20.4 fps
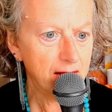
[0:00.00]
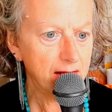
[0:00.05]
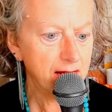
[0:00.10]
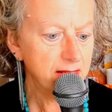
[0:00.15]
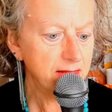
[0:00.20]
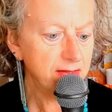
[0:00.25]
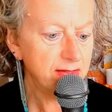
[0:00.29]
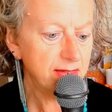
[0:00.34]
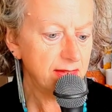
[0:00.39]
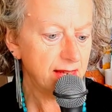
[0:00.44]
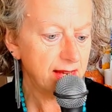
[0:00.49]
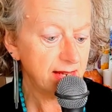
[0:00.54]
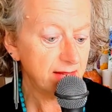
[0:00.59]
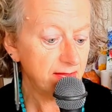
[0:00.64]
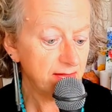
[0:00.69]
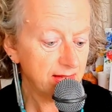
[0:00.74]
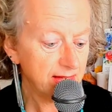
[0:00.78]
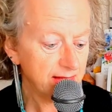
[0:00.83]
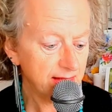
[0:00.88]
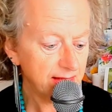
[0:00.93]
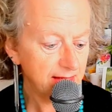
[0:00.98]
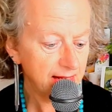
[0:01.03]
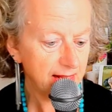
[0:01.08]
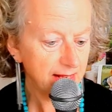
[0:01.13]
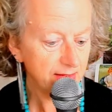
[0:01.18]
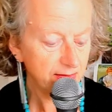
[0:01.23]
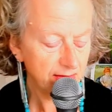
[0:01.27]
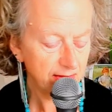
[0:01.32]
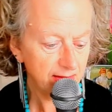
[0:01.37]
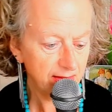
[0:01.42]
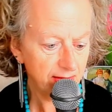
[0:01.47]
in in the
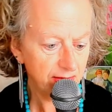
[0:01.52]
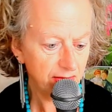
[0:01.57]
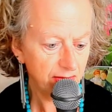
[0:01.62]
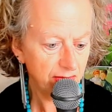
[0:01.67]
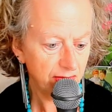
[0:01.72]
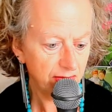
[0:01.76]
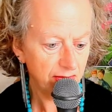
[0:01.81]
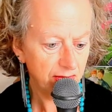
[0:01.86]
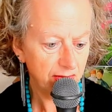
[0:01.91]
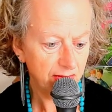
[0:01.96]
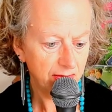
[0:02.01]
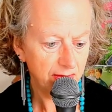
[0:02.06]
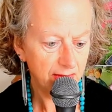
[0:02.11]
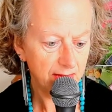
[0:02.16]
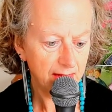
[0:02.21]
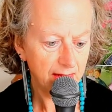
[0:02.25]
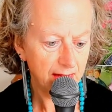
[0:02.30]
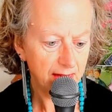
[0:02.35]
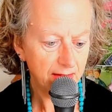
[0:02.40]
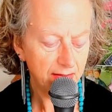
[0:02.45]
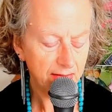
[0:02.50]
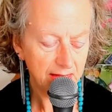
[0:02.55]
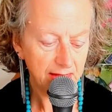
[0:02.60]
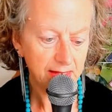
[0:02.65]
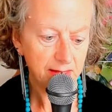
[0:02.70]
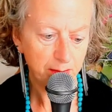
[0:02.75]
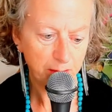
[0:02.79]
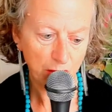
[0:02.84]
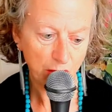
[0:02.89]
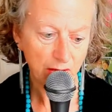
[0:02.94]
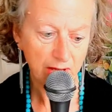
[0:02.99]
in in
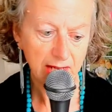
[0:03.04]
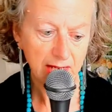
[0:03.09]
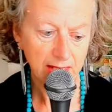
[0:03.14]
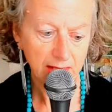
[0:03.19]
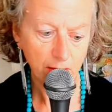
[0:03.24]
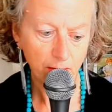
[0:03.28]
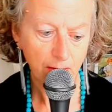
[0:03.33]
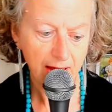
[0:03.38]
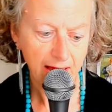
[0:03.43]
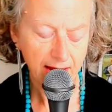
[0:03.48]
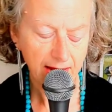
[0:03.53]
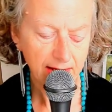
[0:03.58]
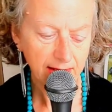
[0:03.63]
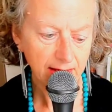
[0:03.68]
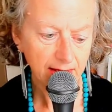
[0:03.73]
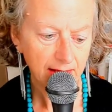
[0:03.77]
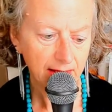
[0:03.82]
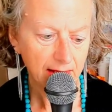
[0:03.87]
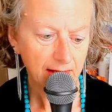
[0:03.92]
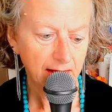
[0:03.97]
this book anyway,